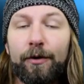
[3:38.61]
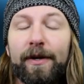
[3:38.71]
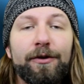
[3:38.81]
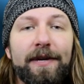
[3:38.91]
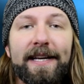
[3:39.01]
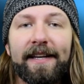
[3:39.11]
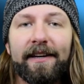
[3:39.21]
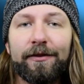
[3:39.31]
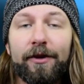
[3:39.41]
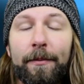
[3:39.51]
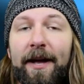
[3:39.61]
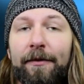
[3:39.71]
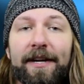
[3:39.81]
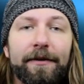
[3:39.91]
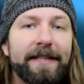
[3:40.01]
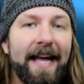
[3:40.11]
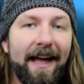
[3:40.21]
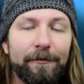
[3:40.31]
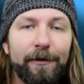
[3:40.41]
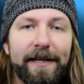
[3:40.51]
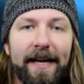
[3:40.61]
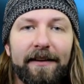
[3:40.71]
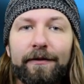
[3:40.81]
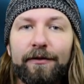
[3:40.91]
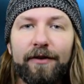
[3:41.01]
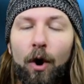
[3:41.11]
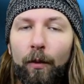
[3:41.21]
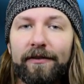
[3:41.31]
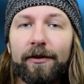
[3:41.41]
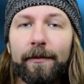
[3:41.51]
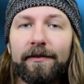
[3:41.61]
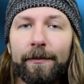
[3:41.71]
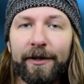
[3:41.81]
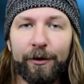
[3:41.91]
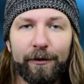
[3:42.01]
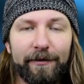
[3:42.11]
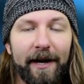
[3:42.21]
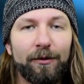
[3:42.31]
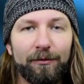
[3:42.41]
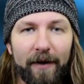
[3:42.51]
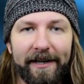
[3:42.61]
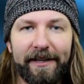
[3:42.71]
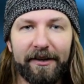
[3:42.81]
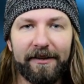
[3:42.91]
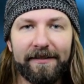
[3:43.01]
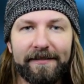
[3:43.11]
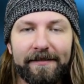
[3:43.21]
New and unique indies are coming out nearly every day, so there's always going to be something new to find right here.